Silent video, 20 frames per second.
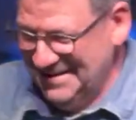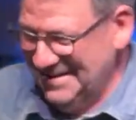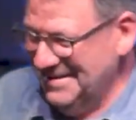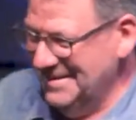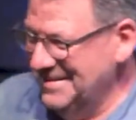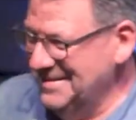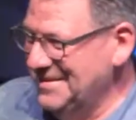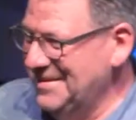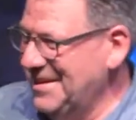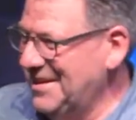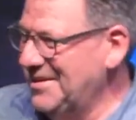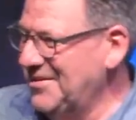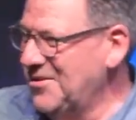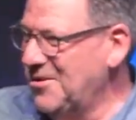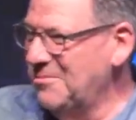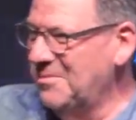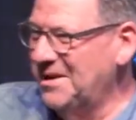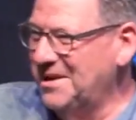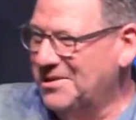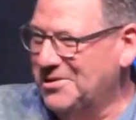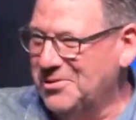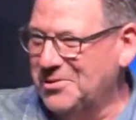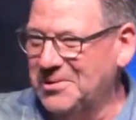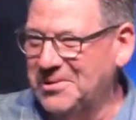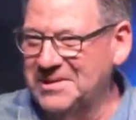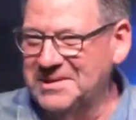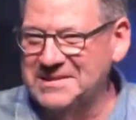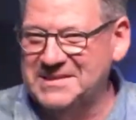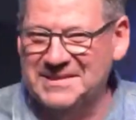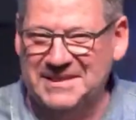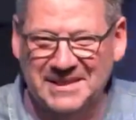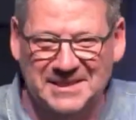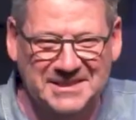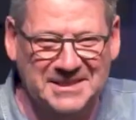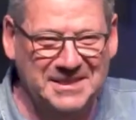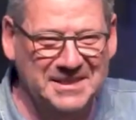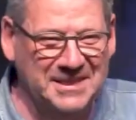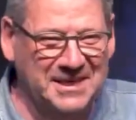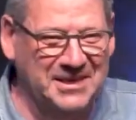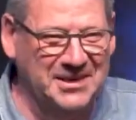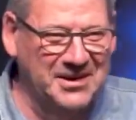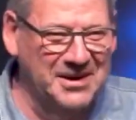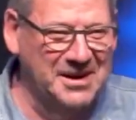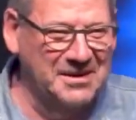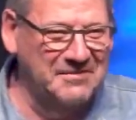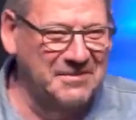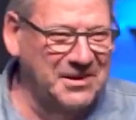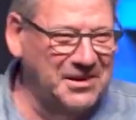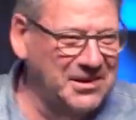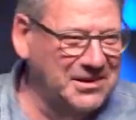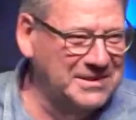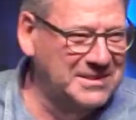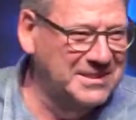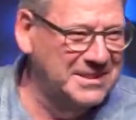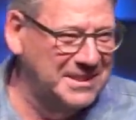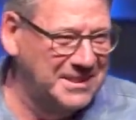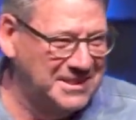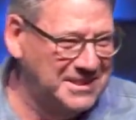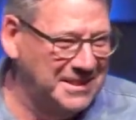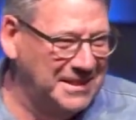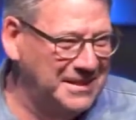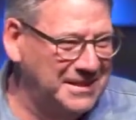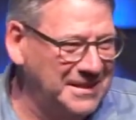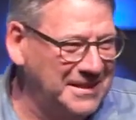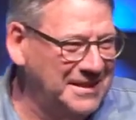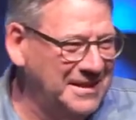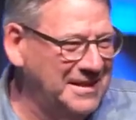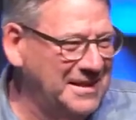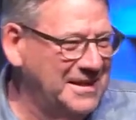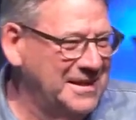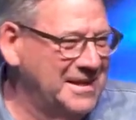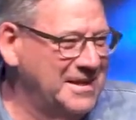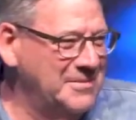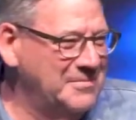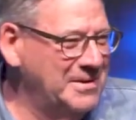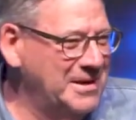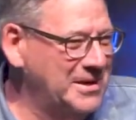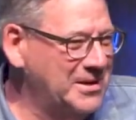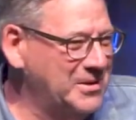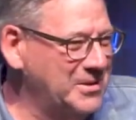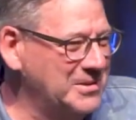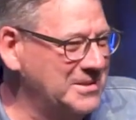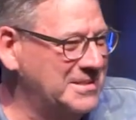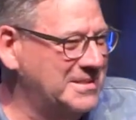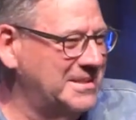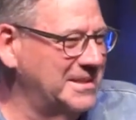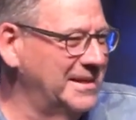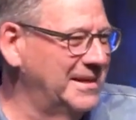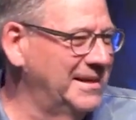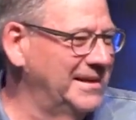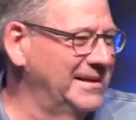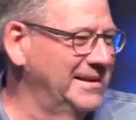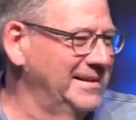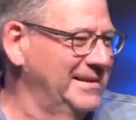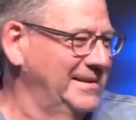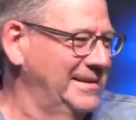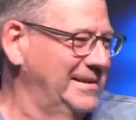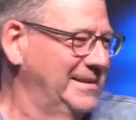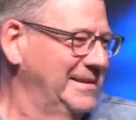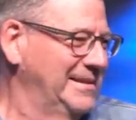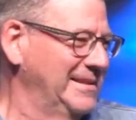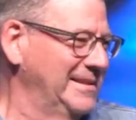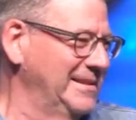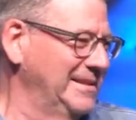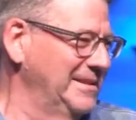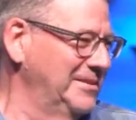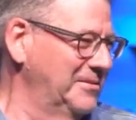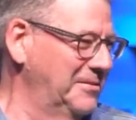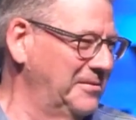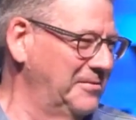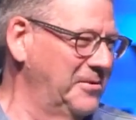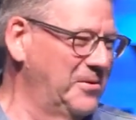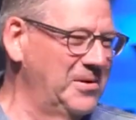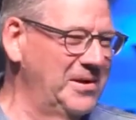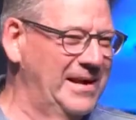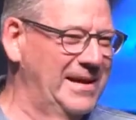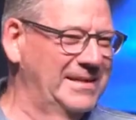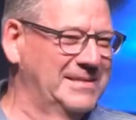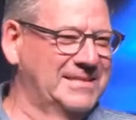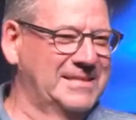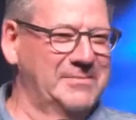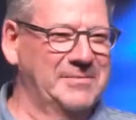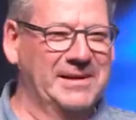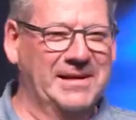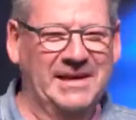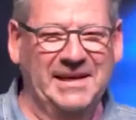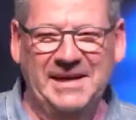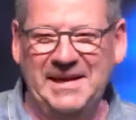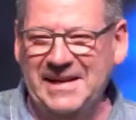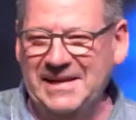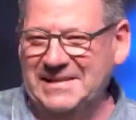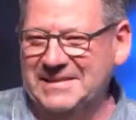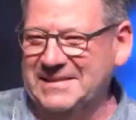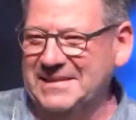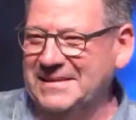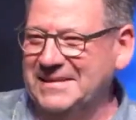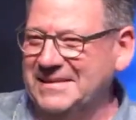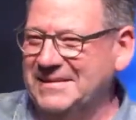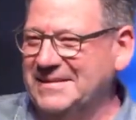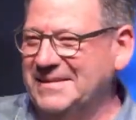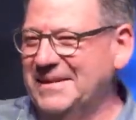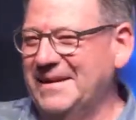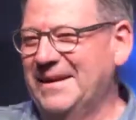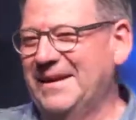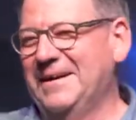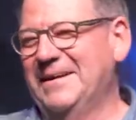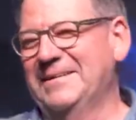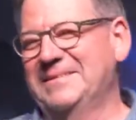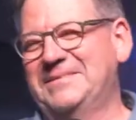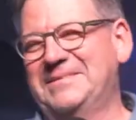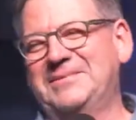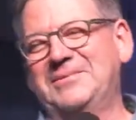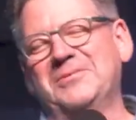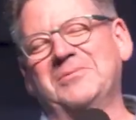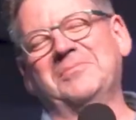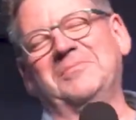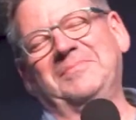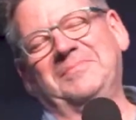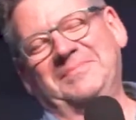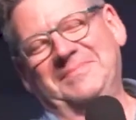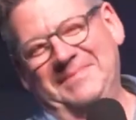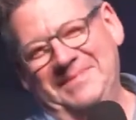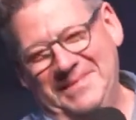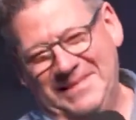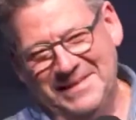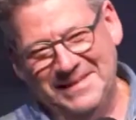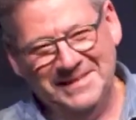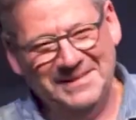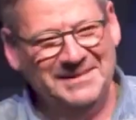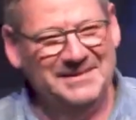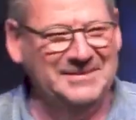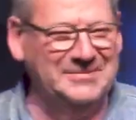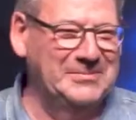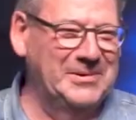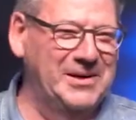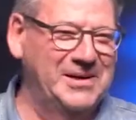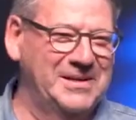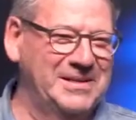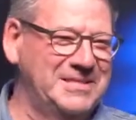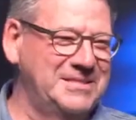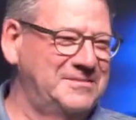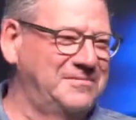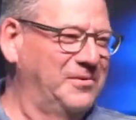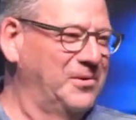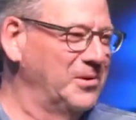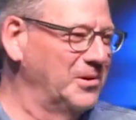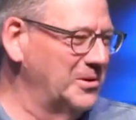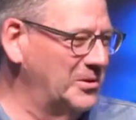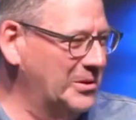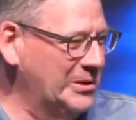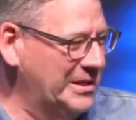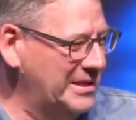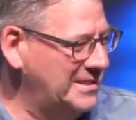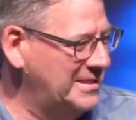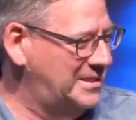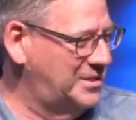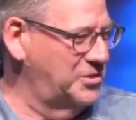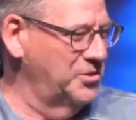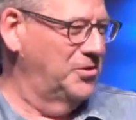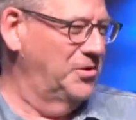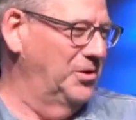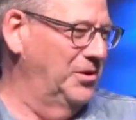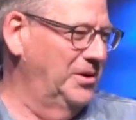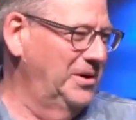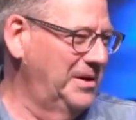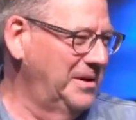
Uh, they normally call this session the graveyard session because uh, we've all had something to eat, and now it's no, you know, machis full, uchis too.